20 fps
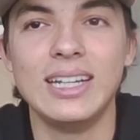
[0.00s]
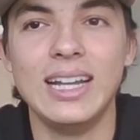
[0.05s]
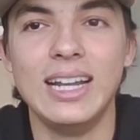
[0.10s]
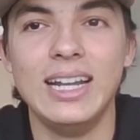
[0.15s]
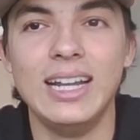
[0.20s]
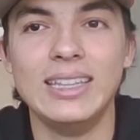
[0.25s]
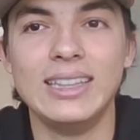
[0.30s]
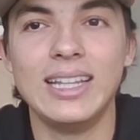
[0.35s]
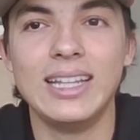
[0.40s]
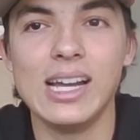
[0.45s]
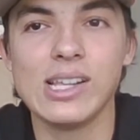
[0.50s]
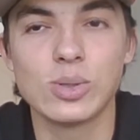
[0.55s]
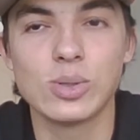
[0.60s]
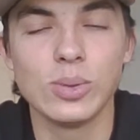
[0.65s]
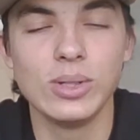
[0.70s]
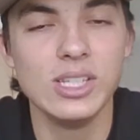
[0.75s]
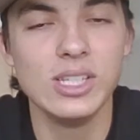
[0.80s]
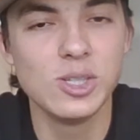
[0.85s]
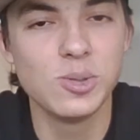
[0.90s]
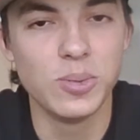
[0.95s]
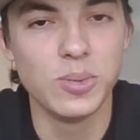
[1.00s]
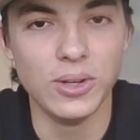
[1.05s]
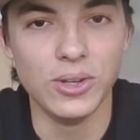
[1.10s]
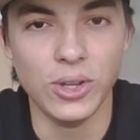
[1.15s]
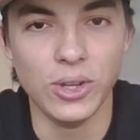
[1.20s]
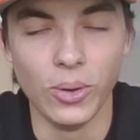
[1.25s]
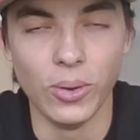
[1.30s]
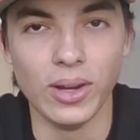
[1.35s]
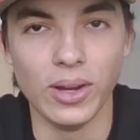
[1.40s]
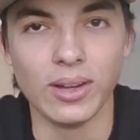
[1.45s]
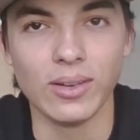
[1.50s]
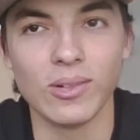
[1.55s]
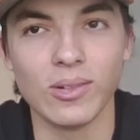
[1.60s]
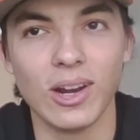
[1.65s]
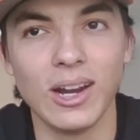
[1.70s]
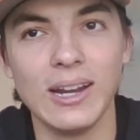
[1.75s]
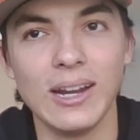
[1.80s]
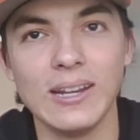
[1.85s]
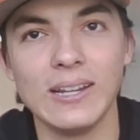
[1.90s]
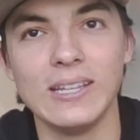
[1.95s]
And that's what he's been doing,
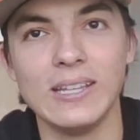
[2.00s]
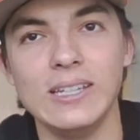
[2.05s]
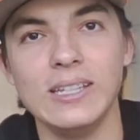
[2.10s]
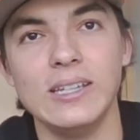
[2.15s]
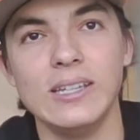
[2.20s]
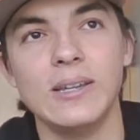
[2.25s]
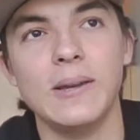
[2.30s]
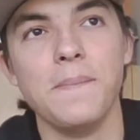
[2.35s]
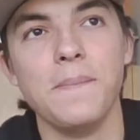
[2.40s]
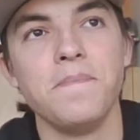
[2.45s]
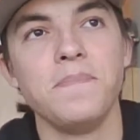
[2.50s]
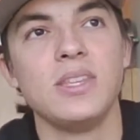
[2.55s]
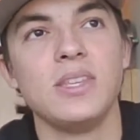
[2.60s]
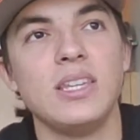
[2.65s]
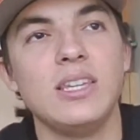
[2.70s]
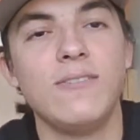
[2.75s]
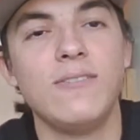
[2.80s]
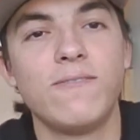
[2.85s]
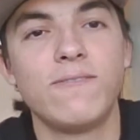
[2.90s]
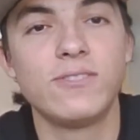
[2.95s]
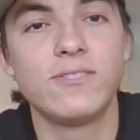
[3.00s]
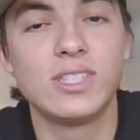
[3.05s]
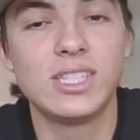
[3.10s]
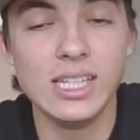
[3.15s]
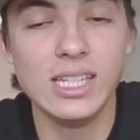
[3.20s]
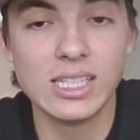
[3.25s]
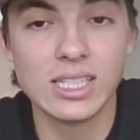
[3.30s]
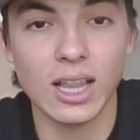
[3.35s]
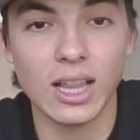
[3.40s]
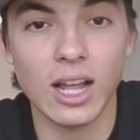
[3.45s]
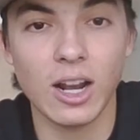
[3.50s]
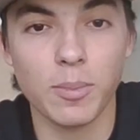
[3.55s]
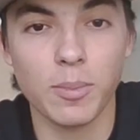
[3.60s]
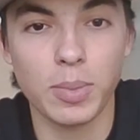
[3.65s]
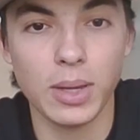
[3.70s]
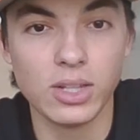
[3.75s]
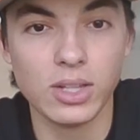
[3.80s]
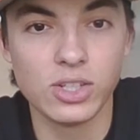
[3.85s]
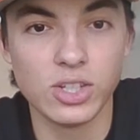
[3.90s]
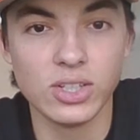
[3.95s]
right? He sees a lot
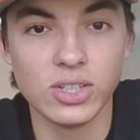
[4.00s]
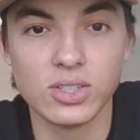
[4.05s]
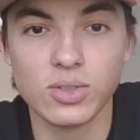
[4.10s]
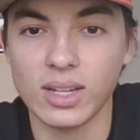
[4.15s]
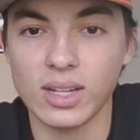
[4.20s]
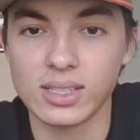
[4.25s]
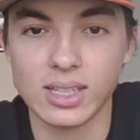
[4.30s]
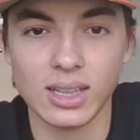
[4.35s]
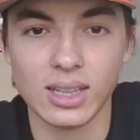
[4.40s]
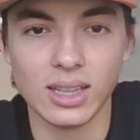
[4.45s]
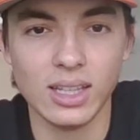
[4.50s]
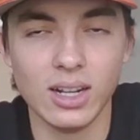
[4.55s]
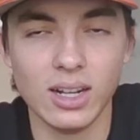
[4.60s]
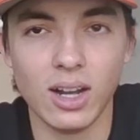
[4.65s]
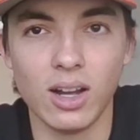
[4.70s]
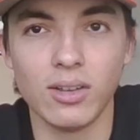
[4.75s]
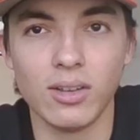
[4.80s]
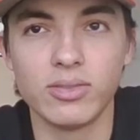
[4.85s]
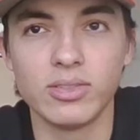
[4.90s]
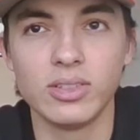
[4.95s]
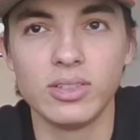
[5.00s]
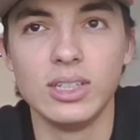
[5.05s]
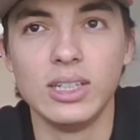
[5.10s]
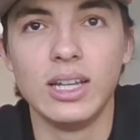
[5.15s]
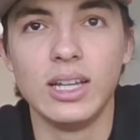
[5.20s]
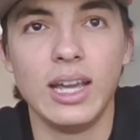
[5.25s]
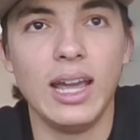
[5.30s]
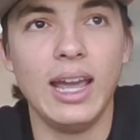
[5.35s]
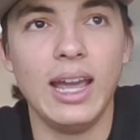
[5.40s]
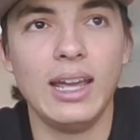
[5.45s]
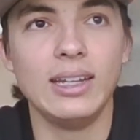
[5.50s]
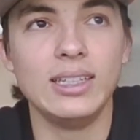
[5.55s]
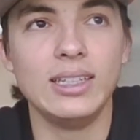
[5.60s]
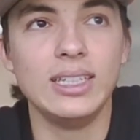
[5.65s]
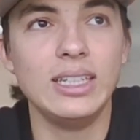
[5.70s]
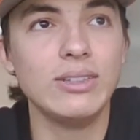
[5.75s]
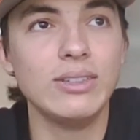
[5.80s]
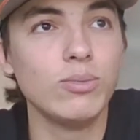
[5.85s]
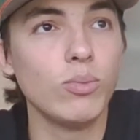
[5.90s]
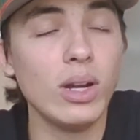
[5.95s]
of pitches as the leadoff. And
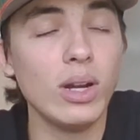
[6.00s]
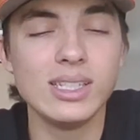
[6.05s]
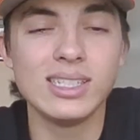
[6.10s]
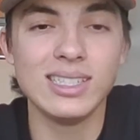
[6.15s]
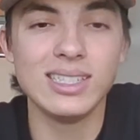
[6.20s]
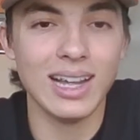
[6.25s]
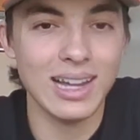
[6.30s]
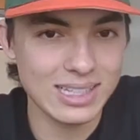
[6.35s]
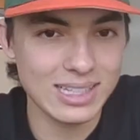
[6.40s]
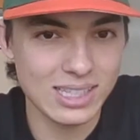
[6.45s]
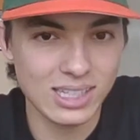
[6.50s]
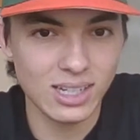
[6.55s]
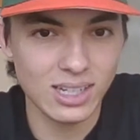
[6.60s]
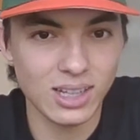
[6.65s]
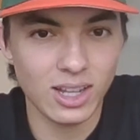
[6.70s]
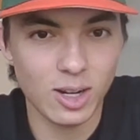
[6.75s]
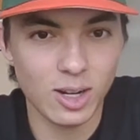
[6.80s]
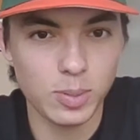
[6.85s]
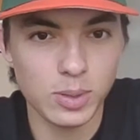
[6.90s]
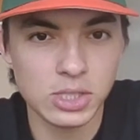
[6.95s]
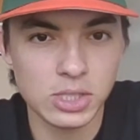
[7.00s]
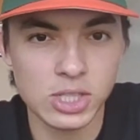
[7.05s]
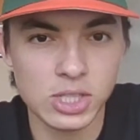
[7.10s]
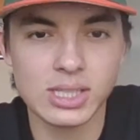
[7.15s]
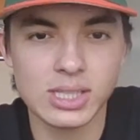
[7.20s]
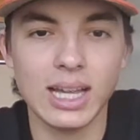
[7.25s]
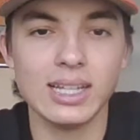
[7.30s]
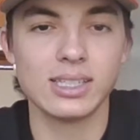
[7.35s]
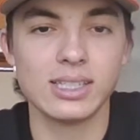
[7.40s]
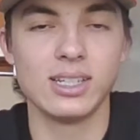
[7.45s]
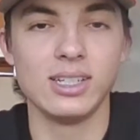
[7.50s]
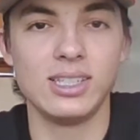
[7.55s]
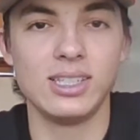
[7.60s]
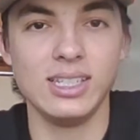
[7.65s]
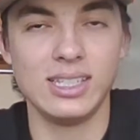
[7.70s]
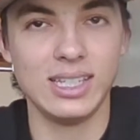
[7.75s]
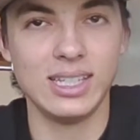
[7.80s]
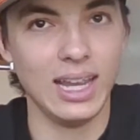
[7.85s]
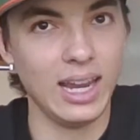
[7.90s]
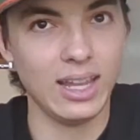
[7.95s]
even when he's not seeing a lot of pitches, that's because
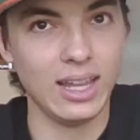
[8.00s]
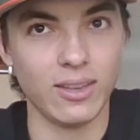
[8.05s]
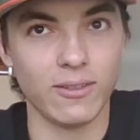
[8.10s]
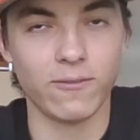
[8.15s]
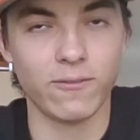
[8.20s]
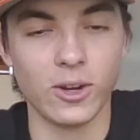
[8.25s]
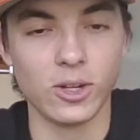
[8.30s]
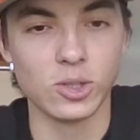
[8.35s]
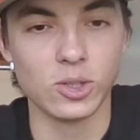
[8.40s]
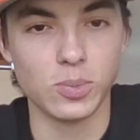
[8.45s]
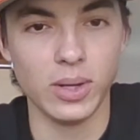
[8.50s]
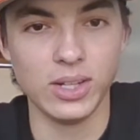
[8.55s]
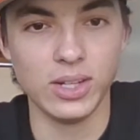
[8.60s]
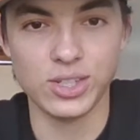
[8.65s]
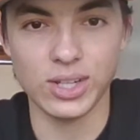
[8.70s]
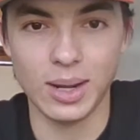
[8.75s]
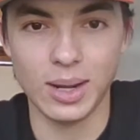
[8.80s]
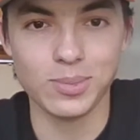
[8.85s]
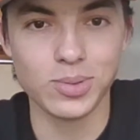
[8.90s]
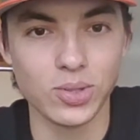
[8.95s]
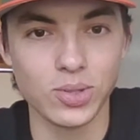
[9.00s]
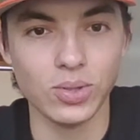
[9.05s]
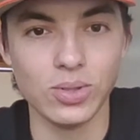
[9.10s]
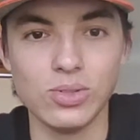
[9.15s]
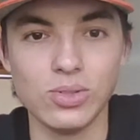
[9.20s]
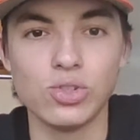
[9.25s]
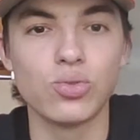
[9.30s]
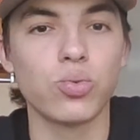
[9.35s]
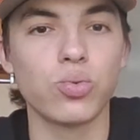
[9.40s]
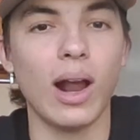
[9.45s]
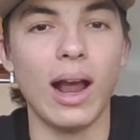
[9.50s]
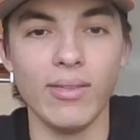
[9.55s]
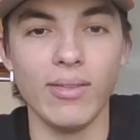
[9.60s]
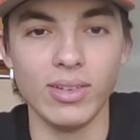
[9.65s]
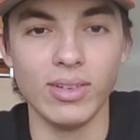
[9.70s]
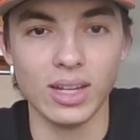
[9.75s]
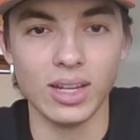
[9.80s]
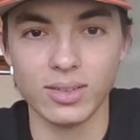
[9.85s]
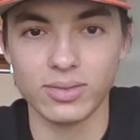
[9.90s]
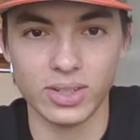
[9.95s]
he's taking the first pitch and absolutely
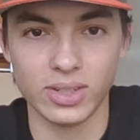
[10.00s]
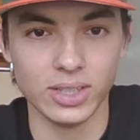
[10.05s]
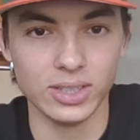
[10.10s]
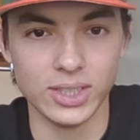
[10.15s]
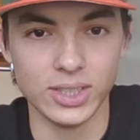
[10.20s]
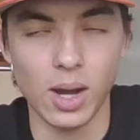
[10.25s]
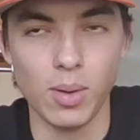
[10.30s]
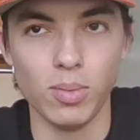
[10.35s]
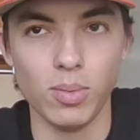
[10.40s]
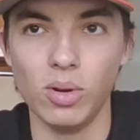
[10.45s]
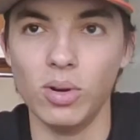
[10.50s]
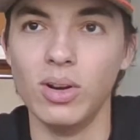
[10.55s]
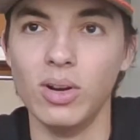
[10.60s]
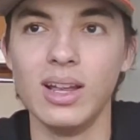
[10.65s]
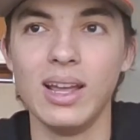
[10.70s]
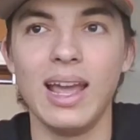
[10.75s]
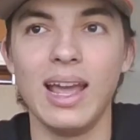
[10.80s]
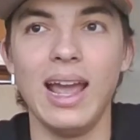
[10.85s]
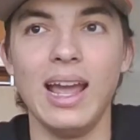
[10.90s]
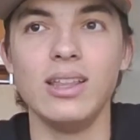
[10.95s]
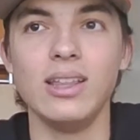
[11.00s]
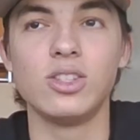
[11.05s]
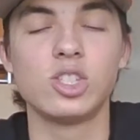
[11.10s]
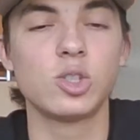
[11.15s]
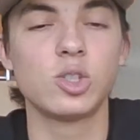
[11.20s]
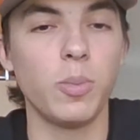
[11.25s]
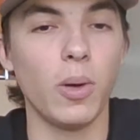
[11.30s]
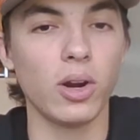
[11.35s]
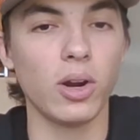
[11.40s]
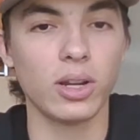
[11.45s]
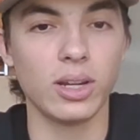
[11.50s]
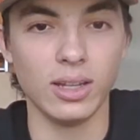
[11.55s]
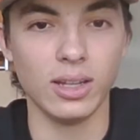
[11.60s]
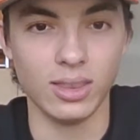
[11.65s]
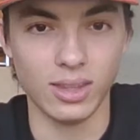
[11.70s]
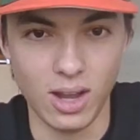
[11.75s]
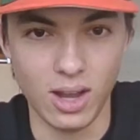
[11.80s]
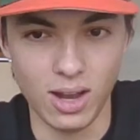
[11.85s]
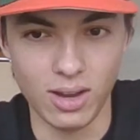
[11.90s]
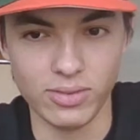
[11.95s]
driving it for a double and
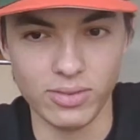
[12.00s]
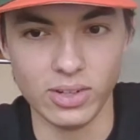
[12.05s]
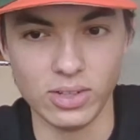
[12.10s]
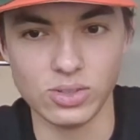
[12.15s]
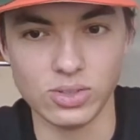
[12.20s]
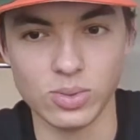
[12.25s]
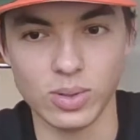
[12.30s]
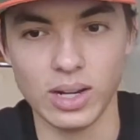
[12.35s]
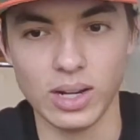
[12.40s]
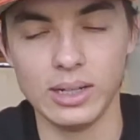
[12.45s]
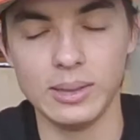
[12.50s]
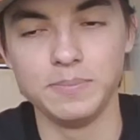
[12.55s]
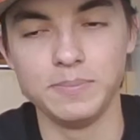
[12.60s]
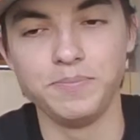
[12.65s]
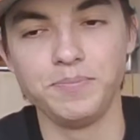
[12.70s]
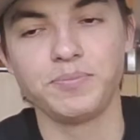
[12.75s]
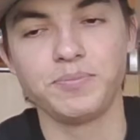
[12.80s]
sparking the offense, right?